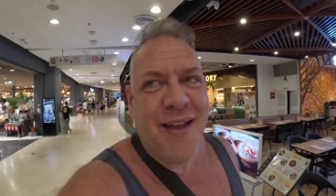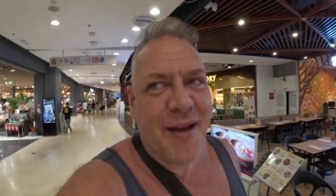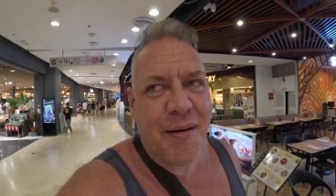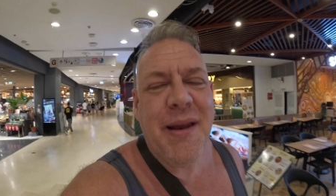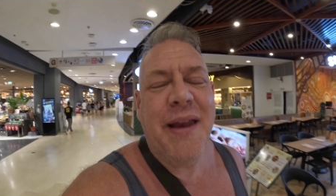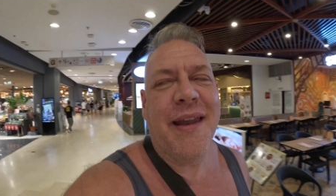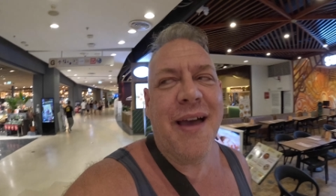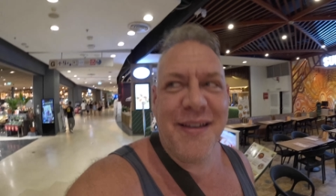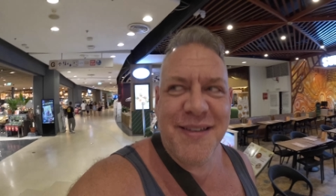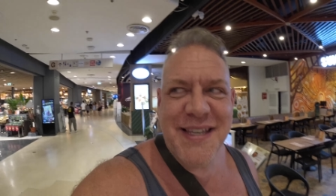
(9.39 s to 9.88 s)
I
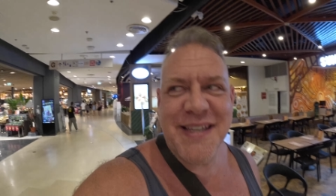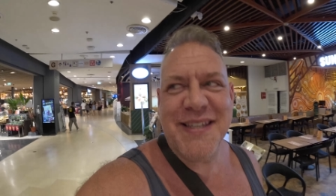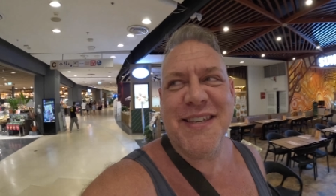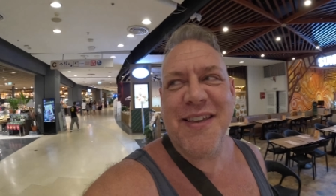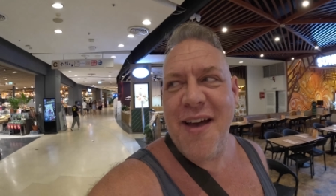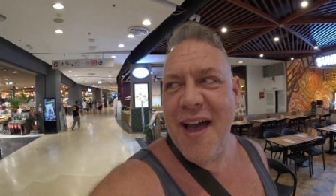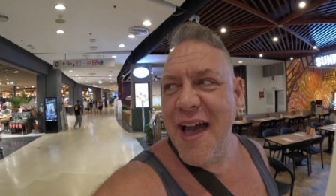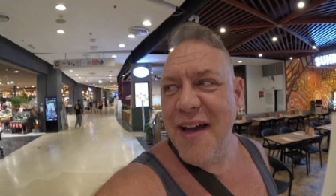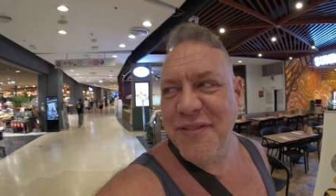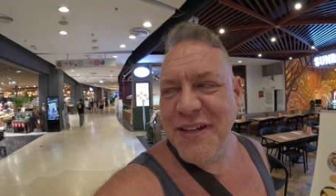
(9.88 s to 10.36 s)
don't know,
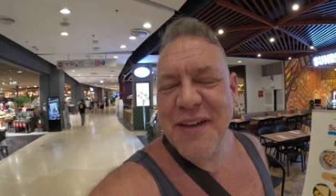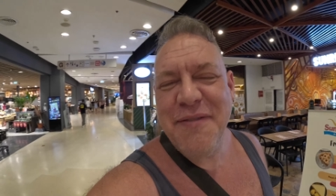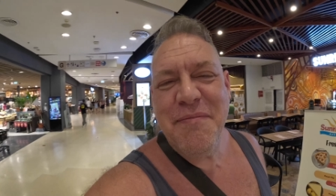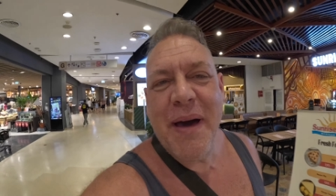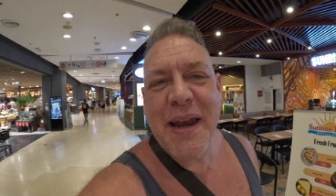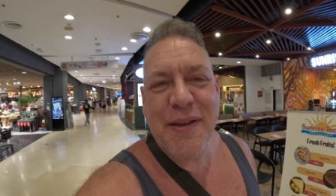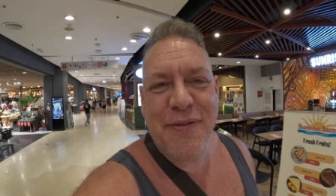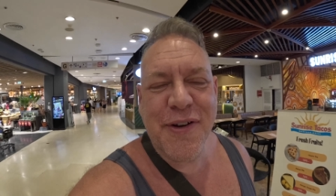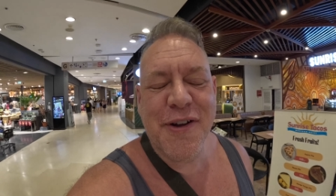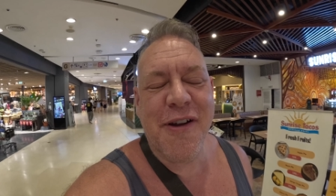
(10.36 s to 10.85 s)
Jessica, I have enough
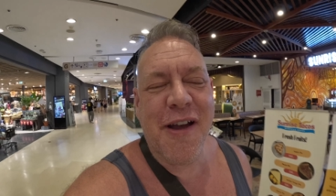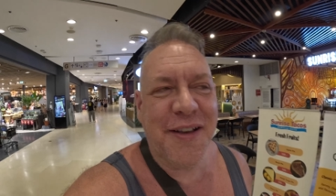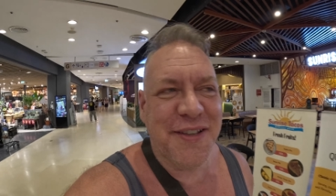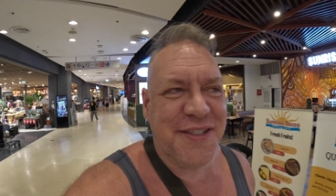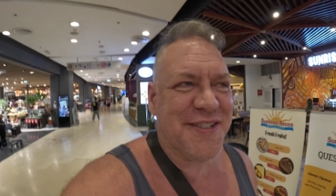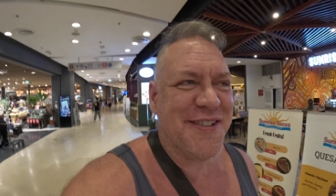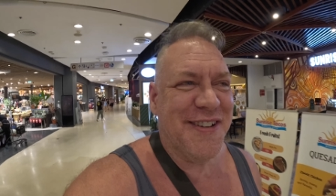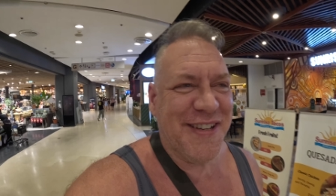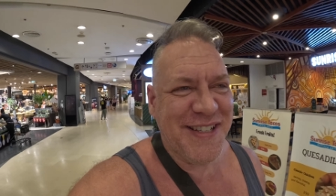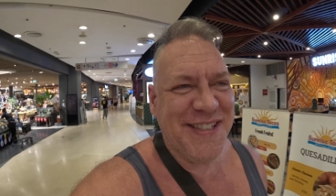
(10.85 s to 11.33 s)
money for
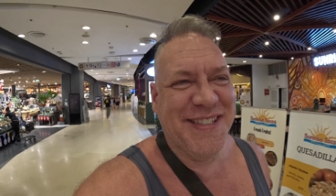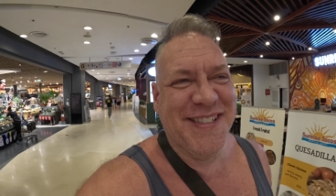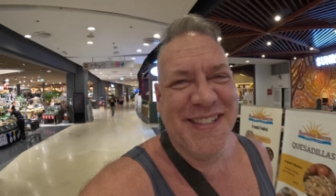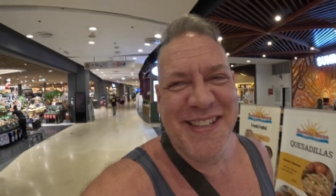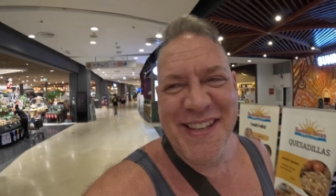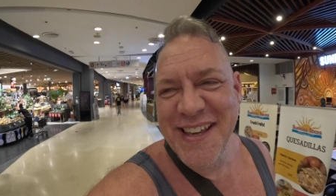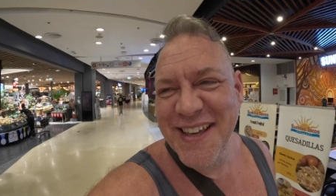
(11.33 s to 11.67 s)
groceries.